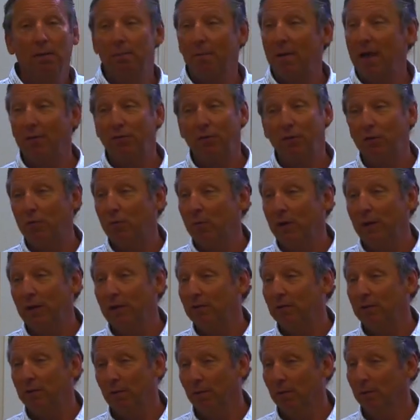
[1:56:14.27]
Matthew
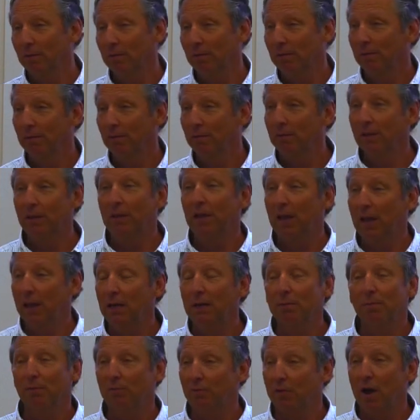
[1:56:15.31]
22, the
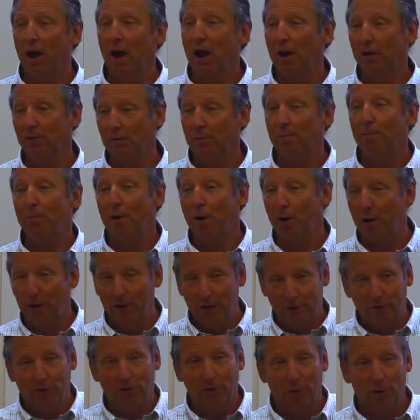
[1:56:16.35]
kingdom of God is a
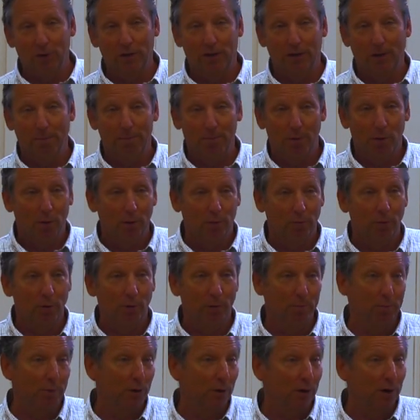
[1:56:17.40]
party, as Tony Campolo wrote
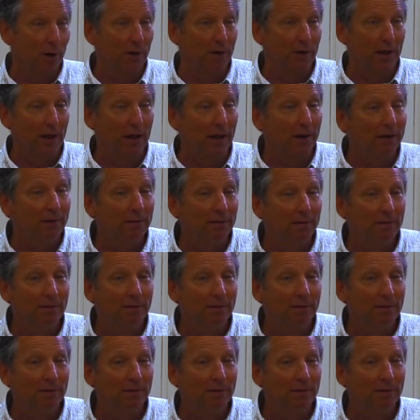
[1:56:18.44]
a book on that